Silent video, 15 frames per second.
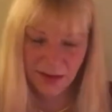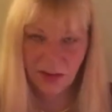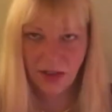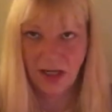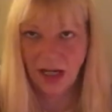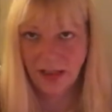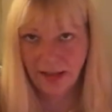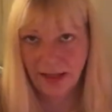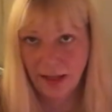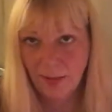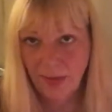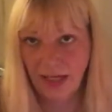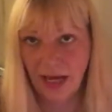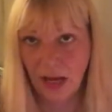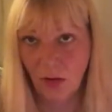you're kind of
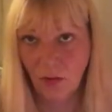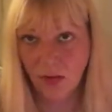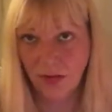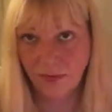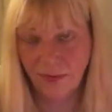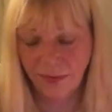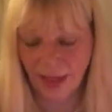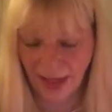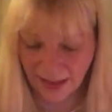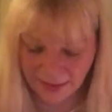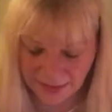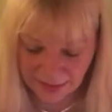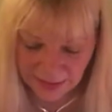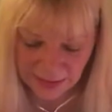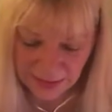coming out of that
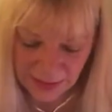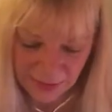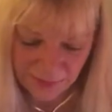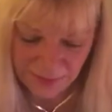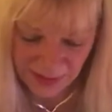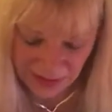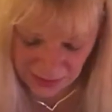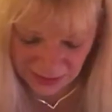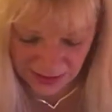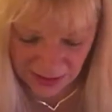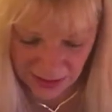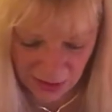feeling